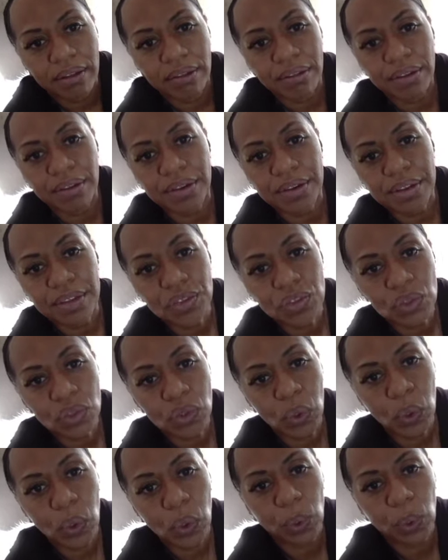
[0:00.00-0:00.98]
And this
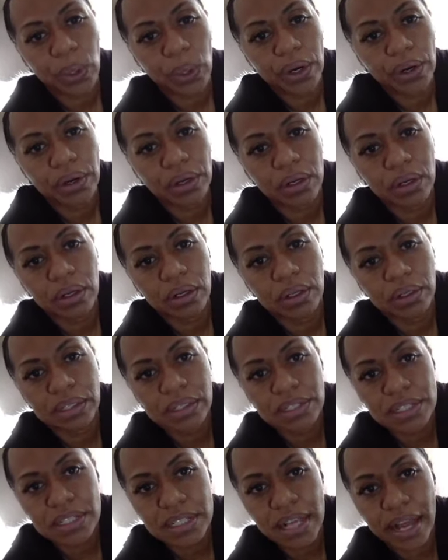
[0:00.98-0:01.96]
cord,
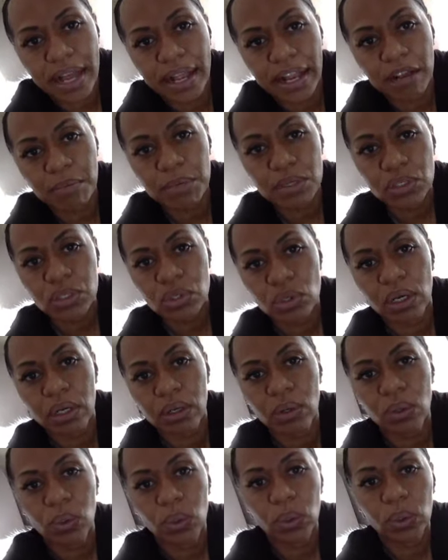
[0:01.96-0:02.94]
this is an Amazon
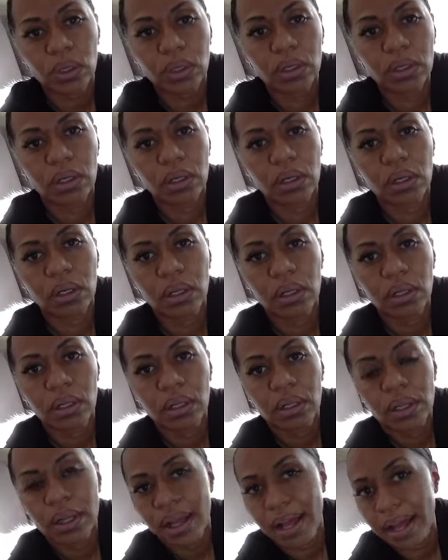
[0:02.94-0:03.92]
cord.
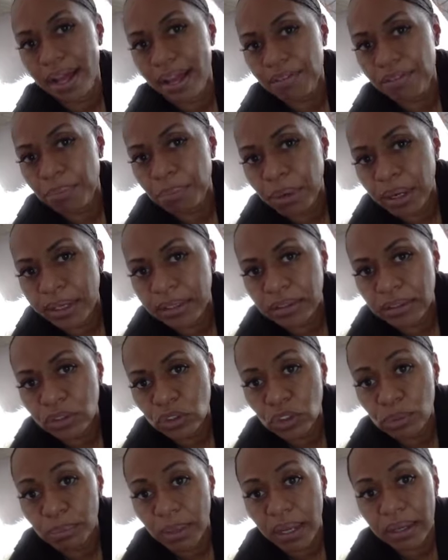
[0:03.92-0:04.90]
I have it plugged
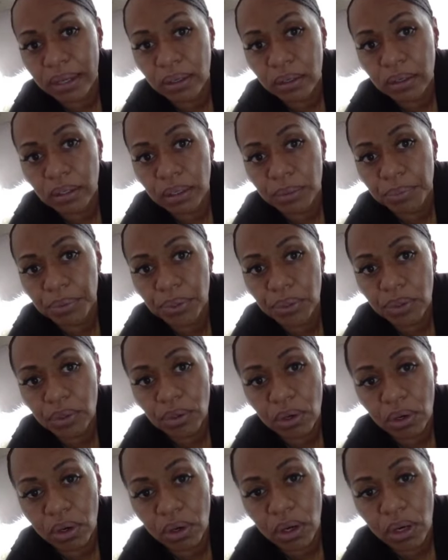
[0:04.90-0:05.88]
into my
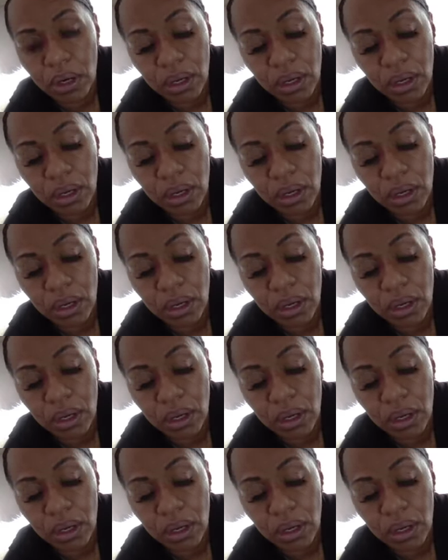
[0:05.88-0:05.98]
computer.